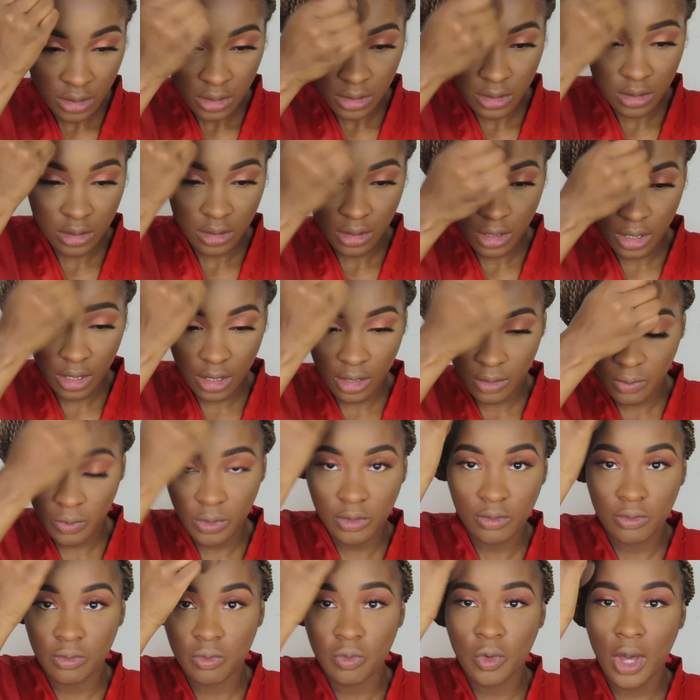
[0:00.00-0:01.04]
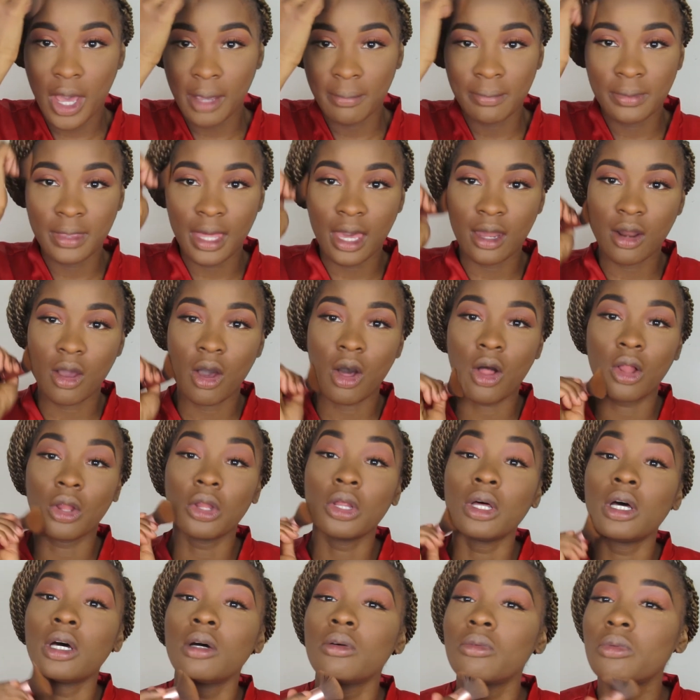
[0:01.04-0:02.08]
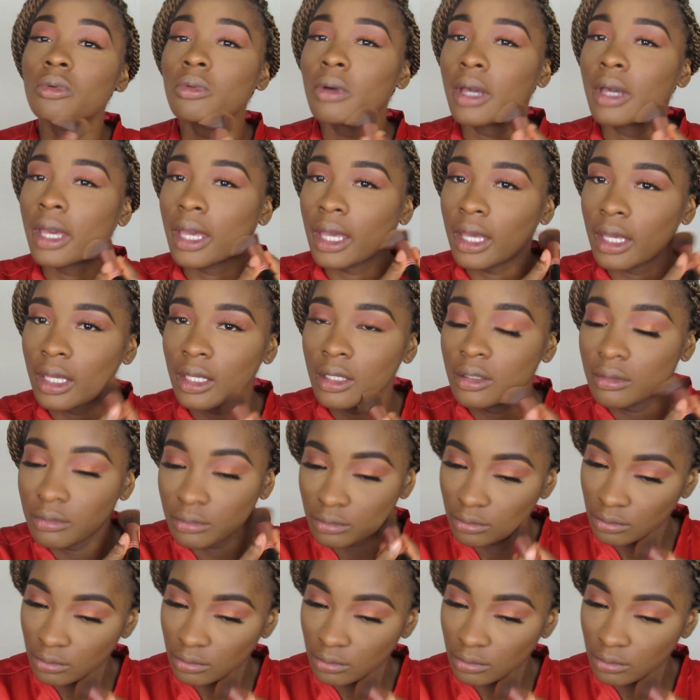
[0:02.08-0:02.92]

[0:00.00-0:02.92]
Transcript: So now that we've wiped that all away,